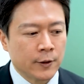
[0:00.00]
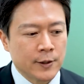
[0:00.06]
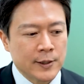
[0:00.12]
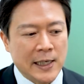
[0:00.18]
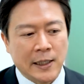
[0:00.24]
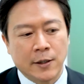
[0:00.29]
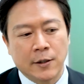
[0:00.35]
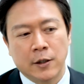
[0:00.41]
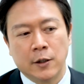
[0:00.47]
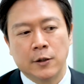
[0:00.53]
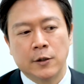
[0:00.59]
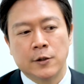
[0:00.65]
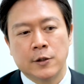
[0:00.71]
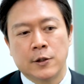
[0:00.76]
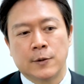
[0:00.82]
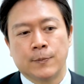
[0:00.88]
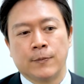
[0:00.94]
The second thing
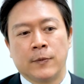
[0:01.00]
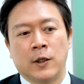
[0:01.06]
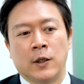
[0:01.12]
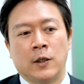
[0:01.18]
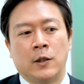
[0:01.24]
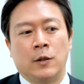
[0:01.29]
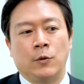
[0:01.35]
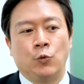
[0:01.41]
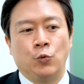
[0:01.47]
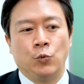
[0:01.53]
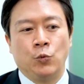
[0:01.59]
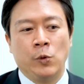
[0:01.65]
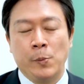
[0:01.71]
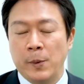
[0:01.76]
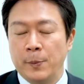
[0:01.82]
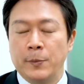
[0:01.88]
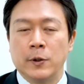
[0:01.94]
is
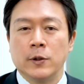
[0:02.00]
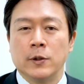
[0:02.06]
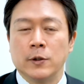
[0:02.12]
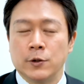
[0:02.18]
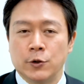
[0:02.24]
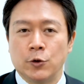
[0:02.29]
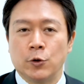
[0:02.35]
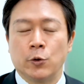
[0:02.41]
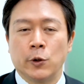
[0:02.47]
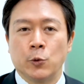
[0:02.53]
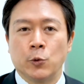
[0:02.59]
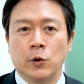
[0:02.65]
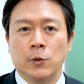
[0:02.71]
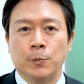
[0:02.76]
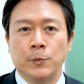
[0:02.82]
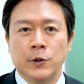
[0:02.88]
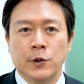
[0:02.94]
remember the story
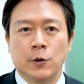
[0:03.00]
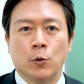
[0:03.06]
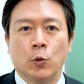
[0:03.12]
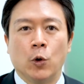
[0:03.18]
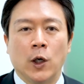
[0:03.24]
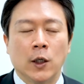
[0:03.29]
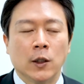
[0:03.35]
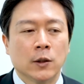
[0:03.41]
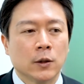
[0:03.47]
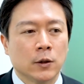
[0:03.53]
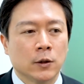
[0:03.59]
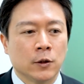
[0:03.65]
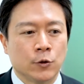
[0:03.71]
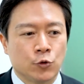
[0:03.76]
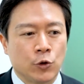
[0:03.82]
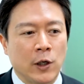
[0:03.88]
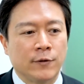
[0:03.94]
with Mr. Huang,
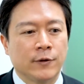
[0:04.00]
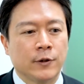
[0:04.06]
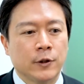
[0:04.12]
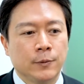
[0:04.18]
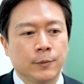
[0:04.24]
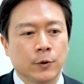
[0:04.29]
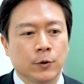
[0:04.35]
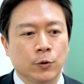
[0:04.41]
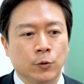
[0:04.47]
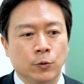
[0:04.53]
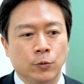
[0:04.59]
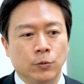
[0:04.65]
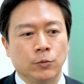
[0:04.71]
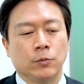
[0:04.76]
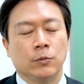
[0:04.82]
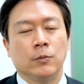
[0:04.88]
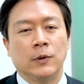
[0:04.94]
the driver, who
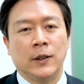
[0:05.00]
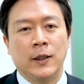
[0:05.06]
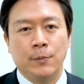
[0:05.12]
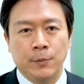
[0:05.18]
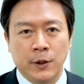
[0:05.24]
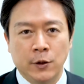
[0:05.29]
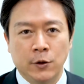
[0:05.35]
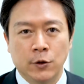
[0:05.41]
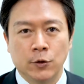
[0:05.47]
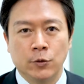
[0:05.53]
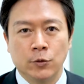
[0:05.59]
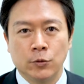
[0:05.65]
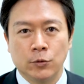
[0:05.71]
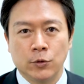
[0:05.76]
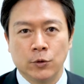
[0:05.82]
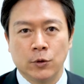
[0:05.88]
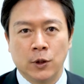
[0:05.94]
led me
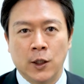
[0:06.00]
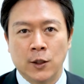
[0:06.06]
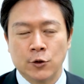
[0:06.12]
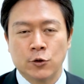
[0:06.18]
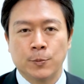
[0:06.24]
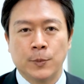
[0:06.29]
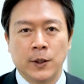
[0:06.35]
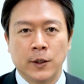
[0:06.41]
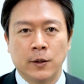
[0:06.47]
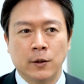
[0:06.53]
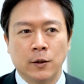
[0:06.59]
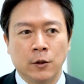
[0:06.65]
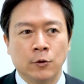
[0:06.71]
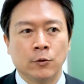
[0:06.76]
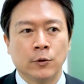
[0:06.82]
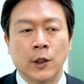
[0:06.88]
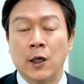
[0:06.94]
to launch my
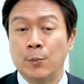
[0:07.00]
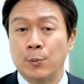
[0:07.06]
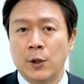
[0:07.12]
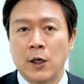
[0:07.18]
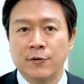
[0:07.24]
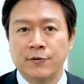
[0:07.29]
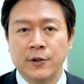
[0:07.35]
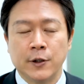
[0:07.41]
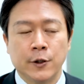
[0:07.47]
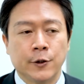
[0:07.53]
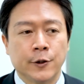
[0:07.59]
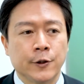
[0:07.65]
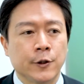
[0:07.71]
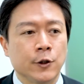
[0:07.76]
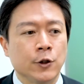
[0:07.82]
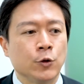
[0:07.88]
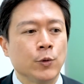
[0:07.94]
own nonprofit here in
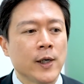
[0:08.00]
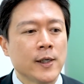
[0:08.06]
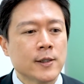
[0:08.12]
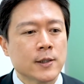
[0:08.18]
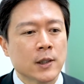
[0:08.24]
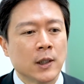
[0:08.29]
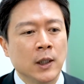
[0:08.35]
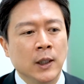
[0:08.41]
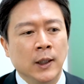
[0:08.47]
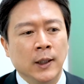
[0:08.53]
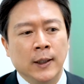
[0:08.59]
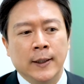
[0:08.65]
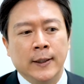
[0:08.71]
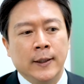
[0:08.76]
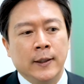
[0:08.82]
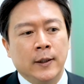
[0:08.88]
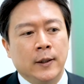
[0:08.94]
the US.
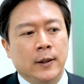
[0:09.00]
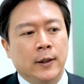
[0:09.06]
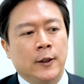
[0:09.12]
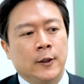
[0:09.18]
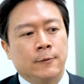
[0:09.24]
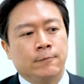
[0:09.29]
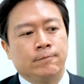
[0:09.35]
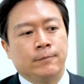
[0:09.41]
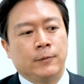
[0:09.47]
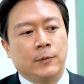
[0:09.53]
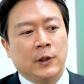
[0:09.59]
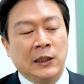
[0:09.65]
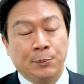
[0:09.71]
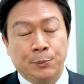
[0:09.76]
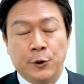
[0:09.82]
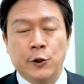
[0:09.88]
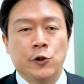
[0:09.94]
Um,
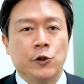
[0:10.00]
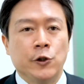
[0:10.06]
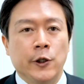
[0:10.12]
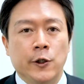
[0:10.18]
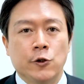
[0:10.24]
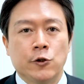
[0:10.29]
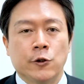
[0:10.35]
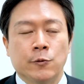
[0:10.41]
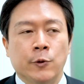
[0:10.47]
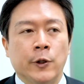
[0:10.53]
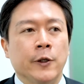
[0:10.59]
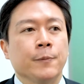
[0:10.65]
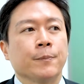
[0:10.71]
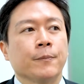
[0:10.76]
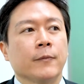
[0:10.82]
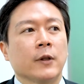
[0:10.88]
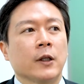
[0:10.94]
appreciation, right?